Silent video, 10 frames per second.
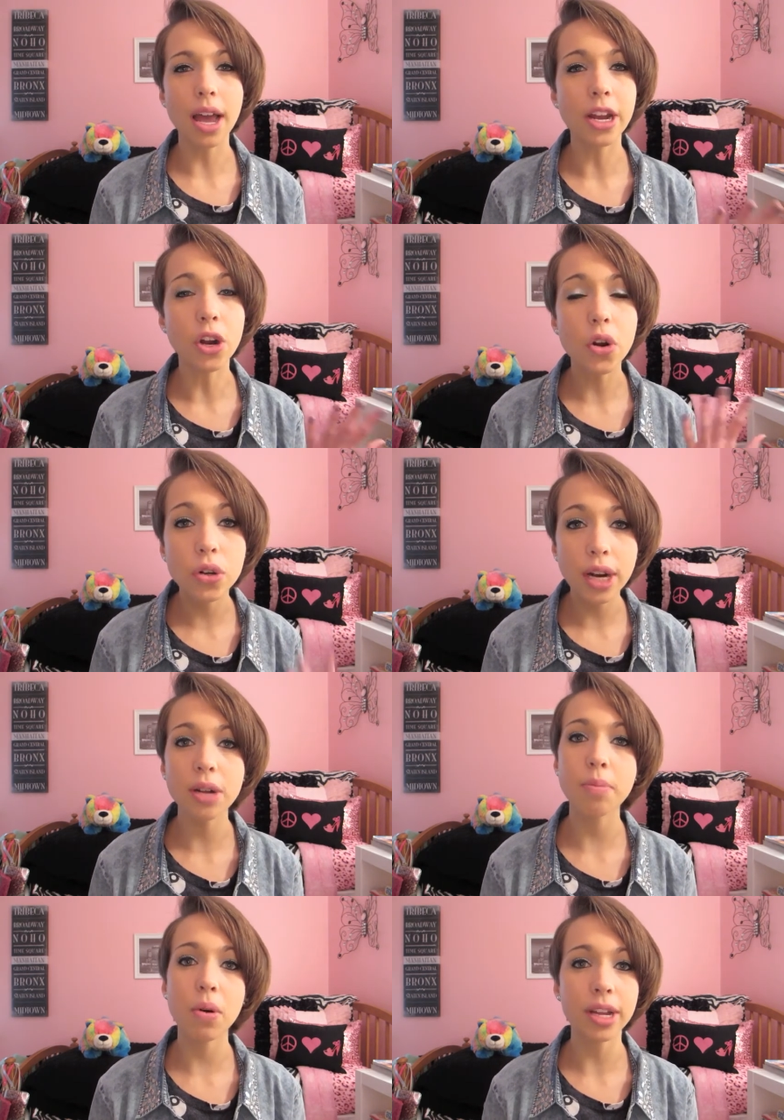an
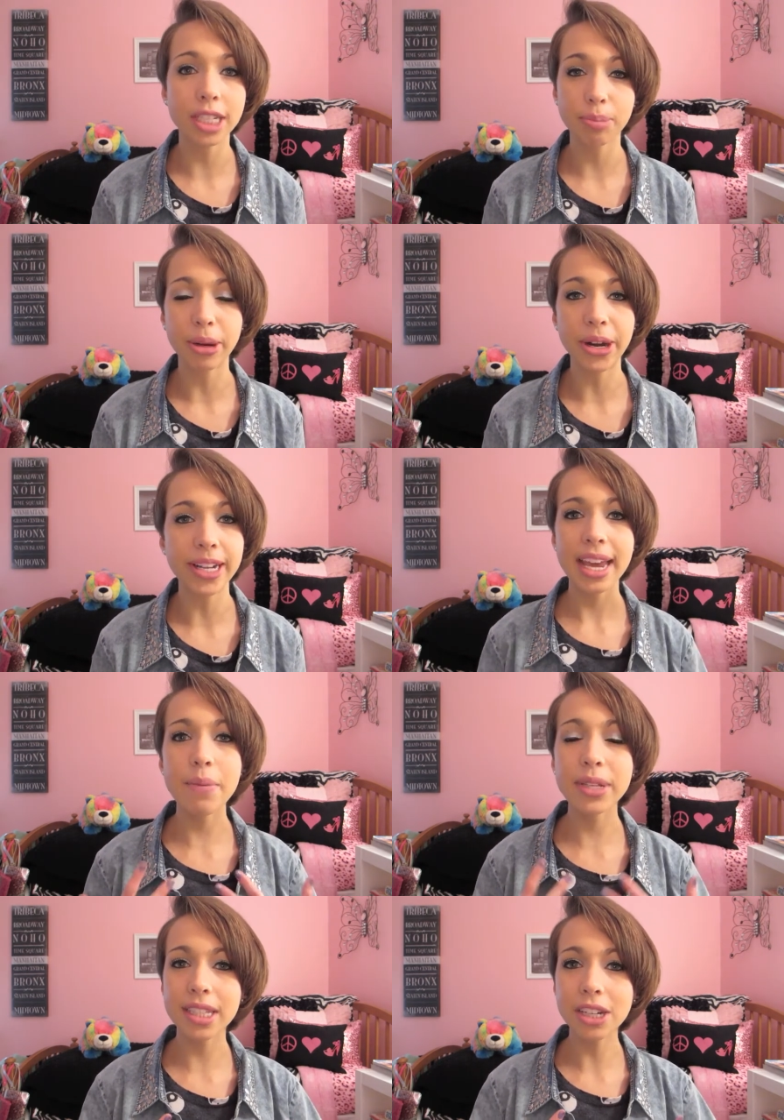incredible experience.
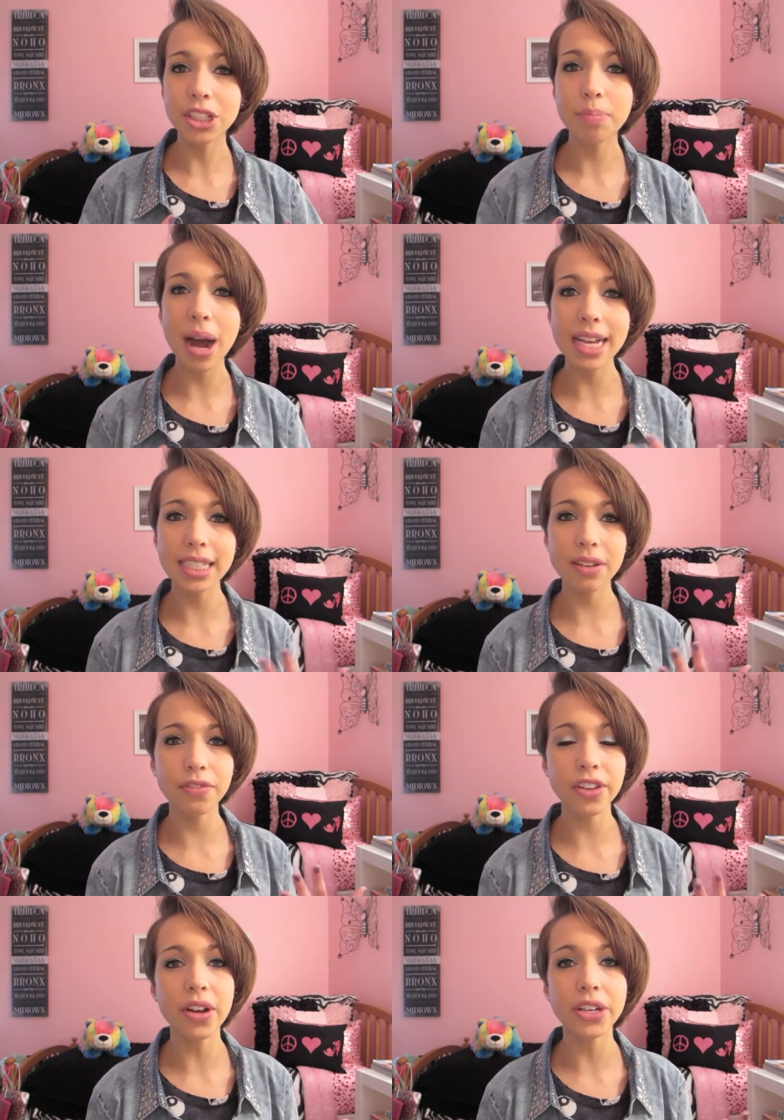It was such a
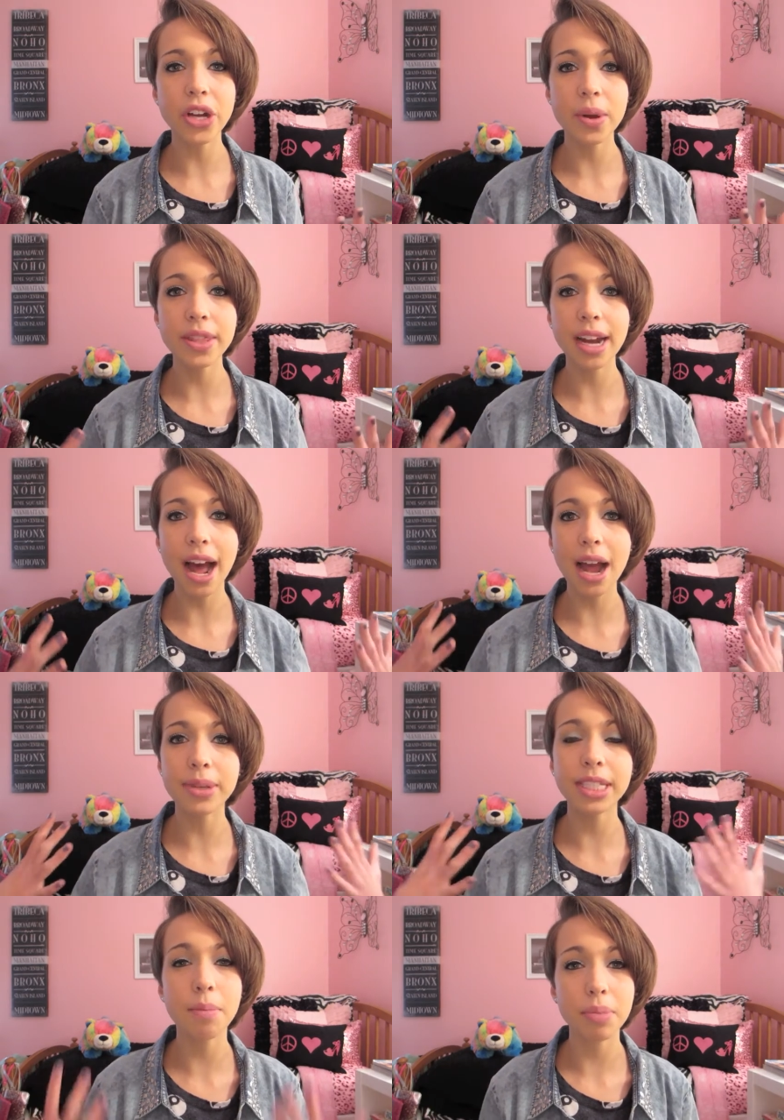positive feeling knowing that I
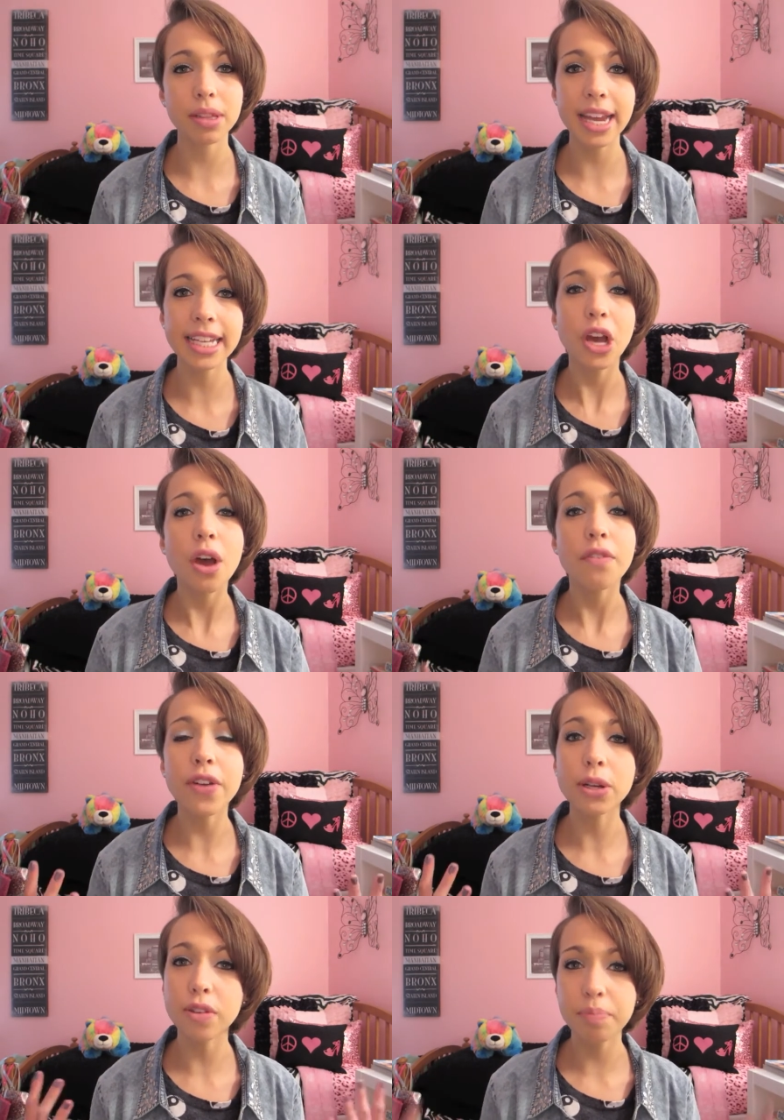was in a place
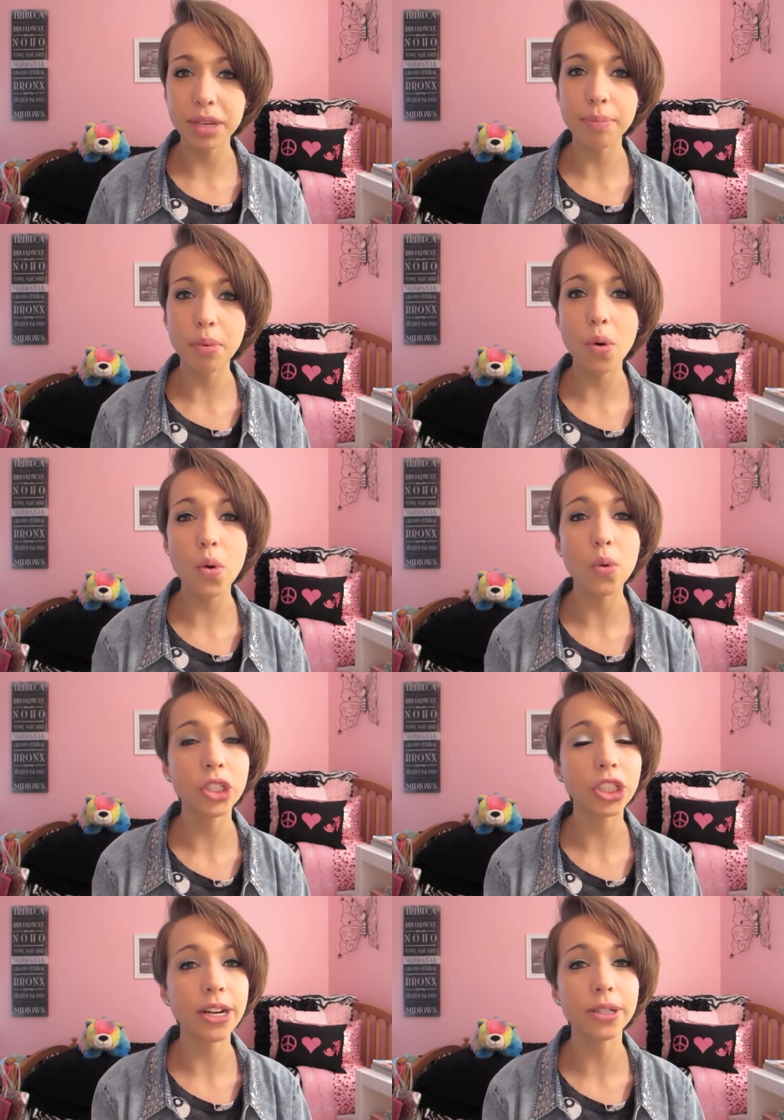filled with people who
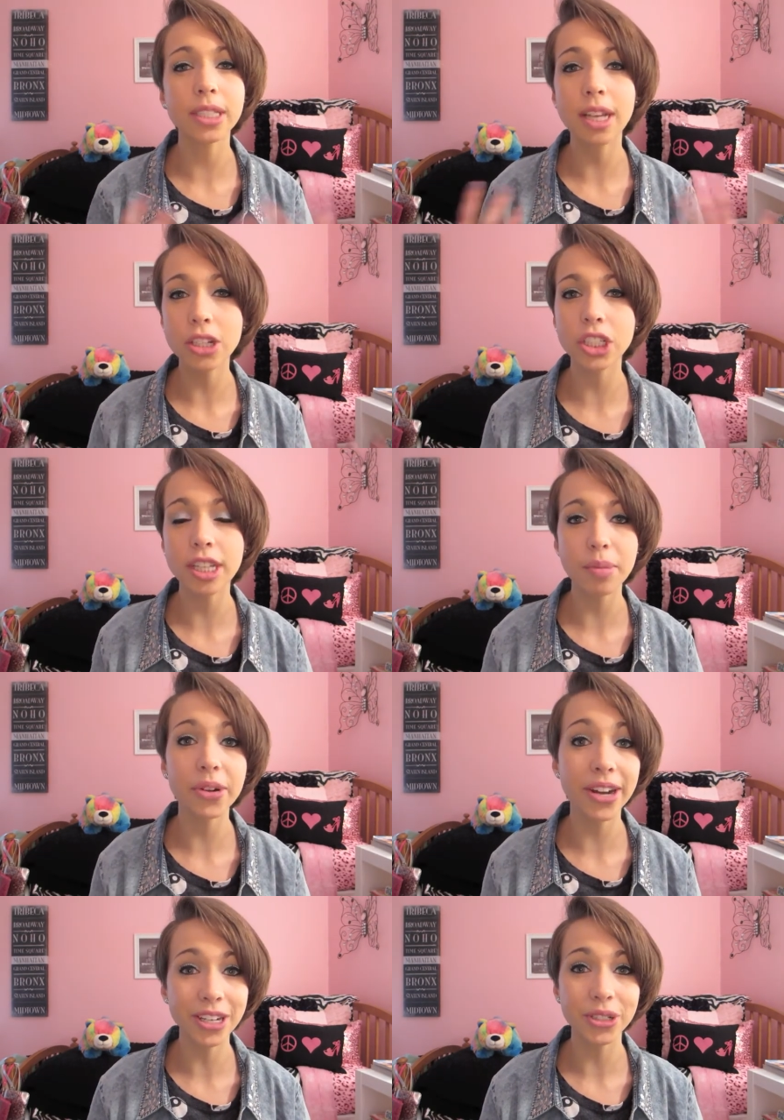share such
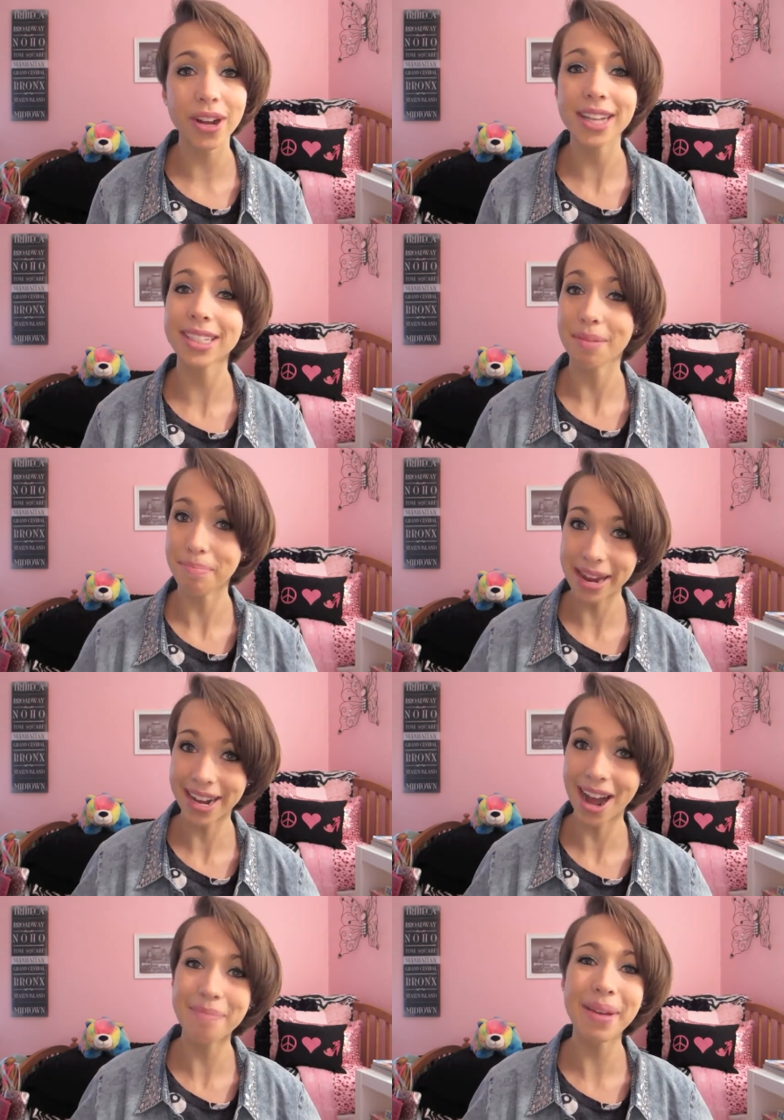similar interests,
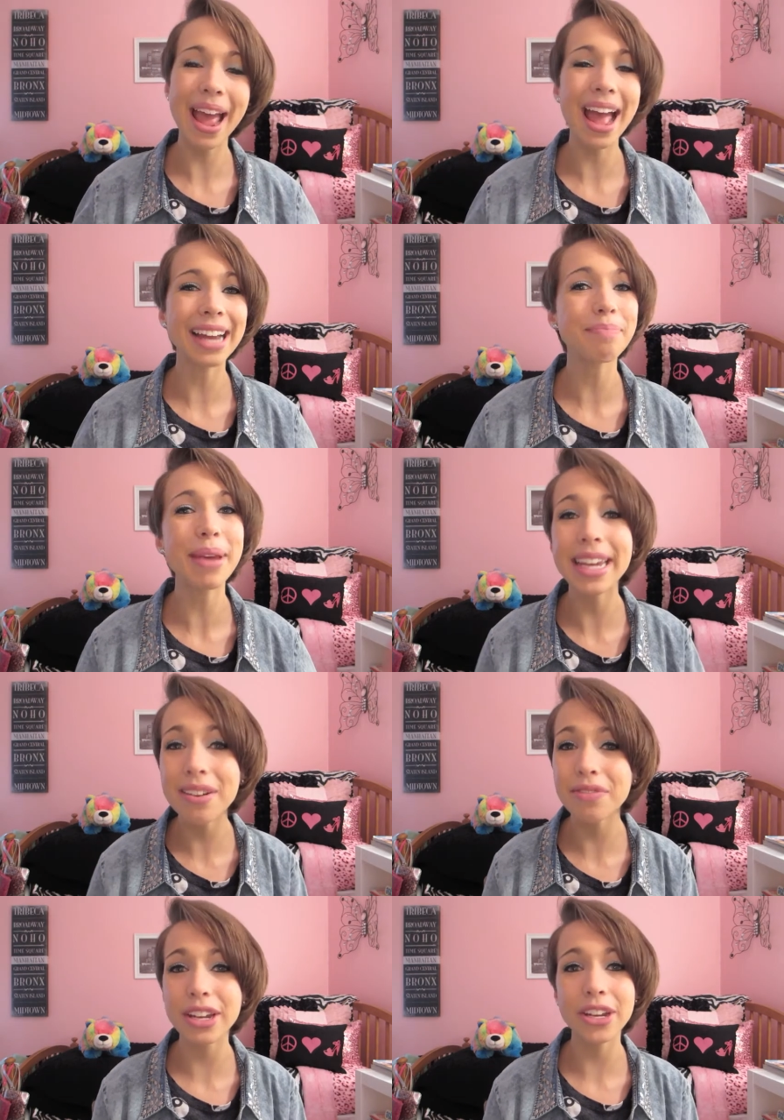makeup, and
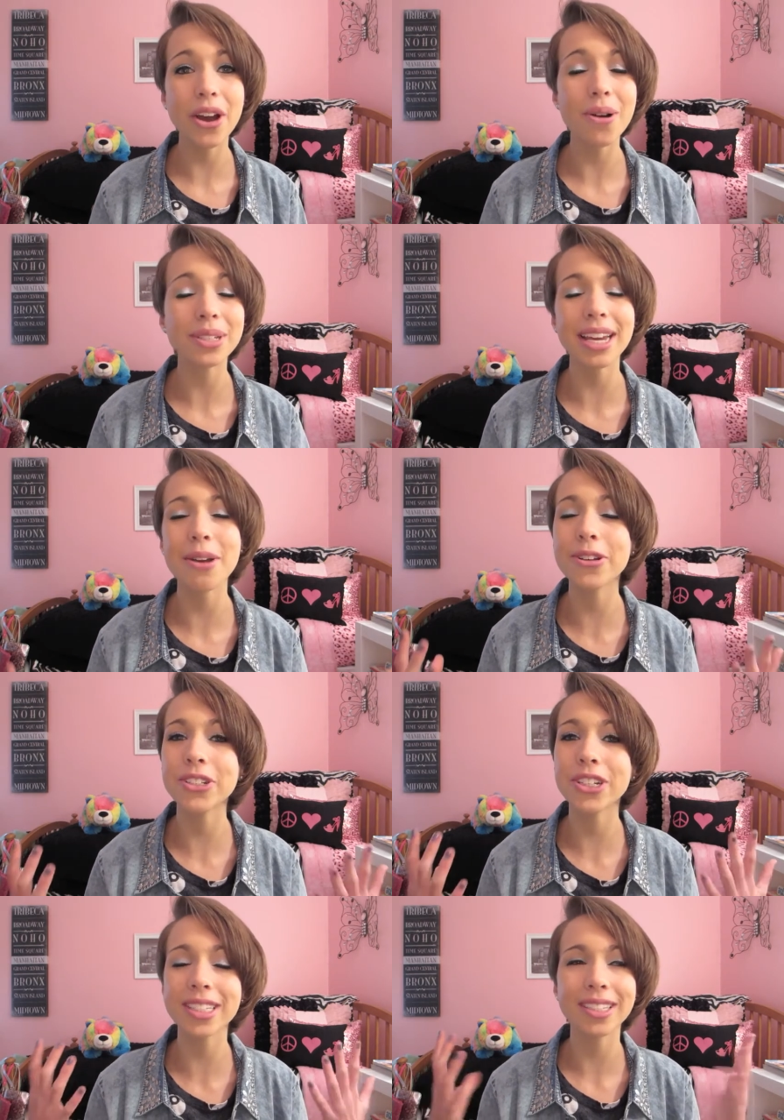making videos. It
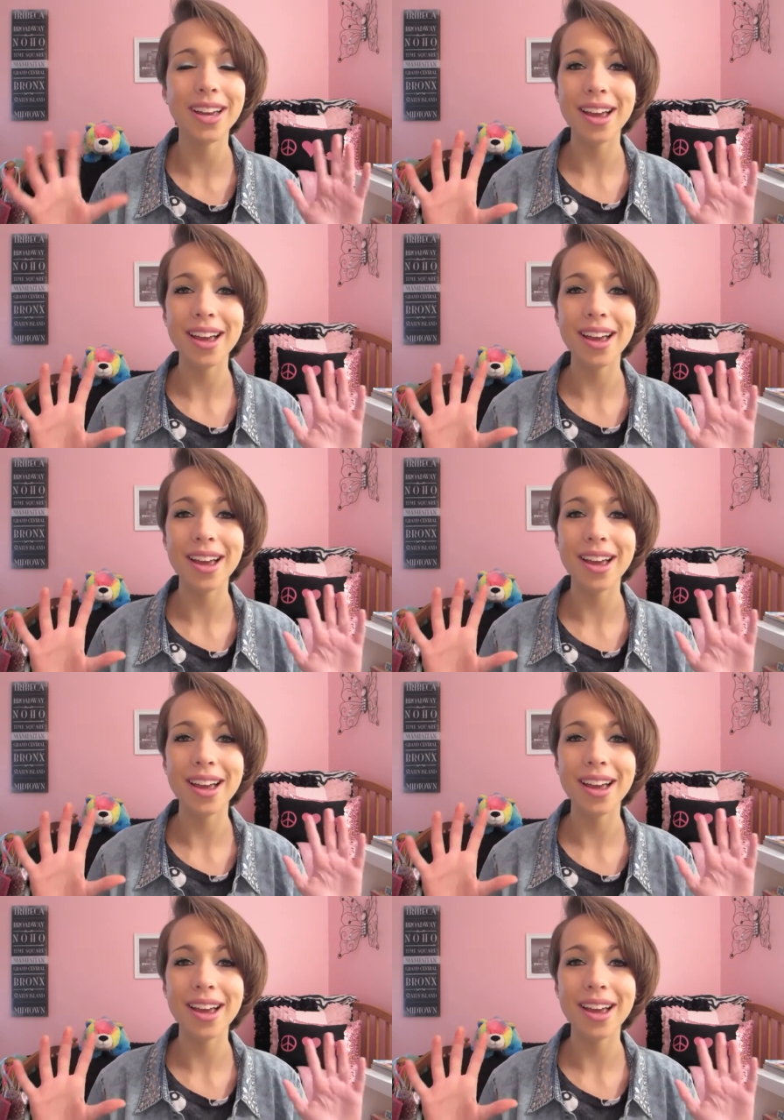was just